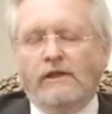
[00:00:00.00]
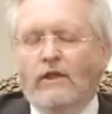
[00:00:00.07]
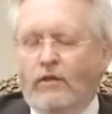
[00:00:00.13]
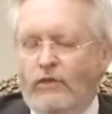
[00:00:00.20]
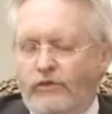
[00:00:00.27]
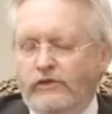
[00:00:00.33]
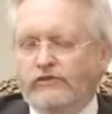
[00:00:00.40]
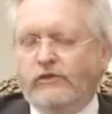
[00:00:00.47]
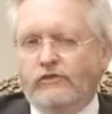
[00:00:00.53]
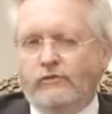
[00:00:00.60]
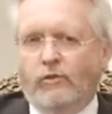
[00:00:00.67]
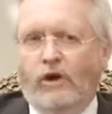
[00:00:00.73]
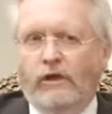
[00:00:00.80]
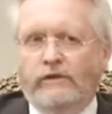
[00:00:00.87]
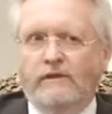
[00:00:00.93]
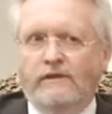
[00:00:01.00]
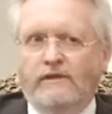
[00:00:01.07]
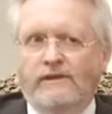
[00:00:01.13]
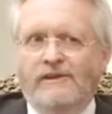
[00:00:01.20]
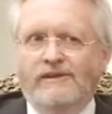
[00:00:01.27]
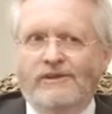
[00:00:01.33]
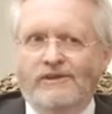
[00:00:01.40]
this is what
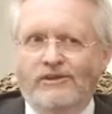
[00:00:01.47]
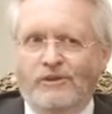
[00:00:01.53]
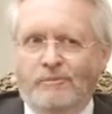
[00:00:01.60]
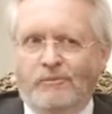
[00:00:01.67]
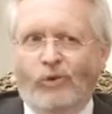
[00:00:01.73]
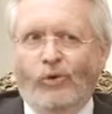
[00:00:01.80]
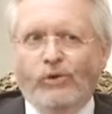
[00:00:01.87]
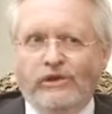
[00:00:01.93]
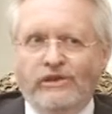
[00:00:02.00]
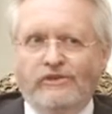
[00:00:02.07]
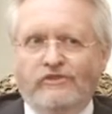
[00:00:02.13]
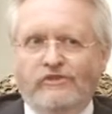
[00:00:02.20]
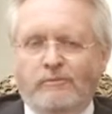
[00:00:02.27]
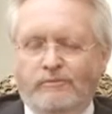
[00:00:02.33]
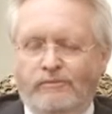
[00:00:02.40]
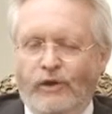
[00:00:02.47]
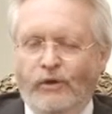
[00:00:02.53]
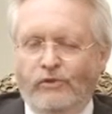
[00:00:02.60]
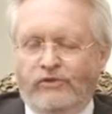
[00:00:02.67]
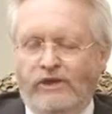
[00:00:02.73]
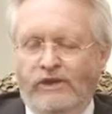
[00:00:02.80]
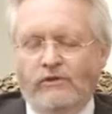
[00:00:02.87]
Nepalis,
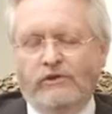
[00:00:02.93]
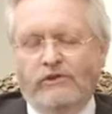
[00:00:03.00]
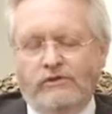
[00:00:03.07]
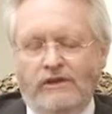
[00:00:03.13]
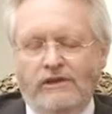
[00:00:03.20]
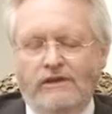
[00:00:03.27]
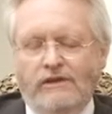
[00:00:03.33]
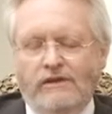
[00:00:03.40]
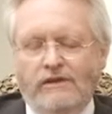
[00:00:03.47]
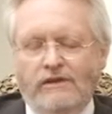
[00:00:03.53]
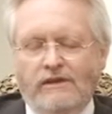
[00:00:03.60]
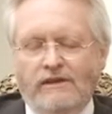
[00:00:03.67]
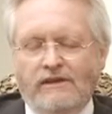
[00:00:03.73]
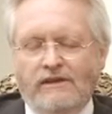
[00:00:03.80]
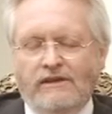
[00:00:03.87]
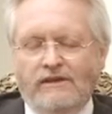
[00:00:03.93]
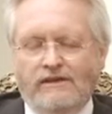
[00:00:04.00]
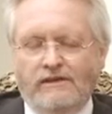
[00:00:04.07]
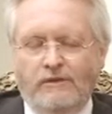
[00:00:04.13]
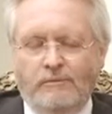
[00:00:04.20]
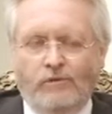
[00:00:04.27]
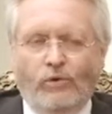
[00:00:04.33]
both here in
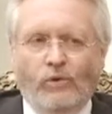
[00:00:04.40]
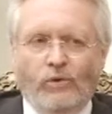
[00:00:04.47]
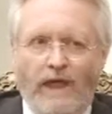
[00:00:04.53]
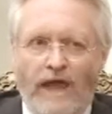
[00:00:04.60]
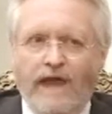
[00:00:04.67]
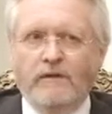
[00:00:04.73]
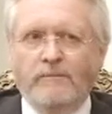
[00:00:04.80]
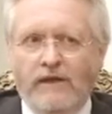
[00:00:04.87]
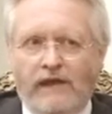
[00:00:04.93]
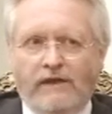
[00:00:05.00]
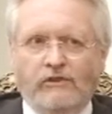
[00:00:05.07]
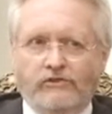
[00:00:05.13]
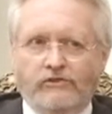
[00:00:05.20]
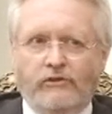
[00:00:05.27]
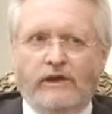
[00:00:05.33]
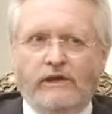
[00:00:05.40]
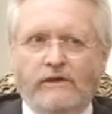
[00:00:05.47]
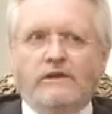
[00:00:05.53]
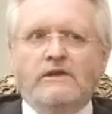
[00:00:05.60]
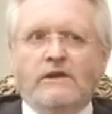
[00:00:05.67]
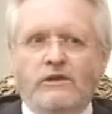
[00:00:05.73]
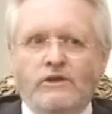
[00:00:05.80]
Nepal and back in
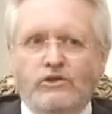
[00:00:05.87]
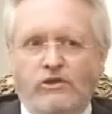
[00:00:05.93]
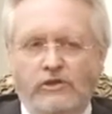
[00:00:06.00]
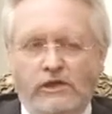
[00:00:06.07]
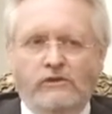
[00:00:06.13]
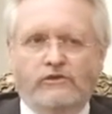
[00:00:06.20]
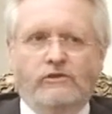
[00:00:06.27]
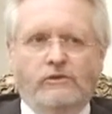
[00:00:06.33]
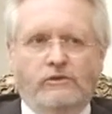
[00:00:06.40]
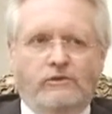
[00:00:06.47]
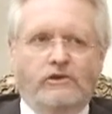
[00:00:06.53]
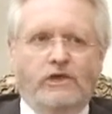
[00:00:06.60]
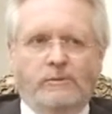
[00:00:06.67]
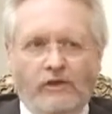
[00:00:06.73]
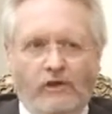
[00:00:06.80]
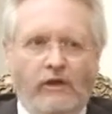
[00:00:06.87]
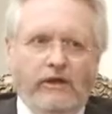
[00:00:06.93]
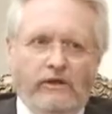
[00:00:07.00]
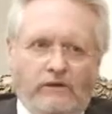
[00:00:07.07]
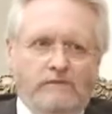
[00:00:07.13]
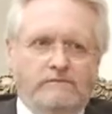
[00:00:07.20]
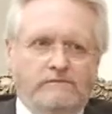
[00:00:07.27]
Australia, need to keep an eye
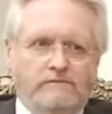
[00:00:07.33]
on.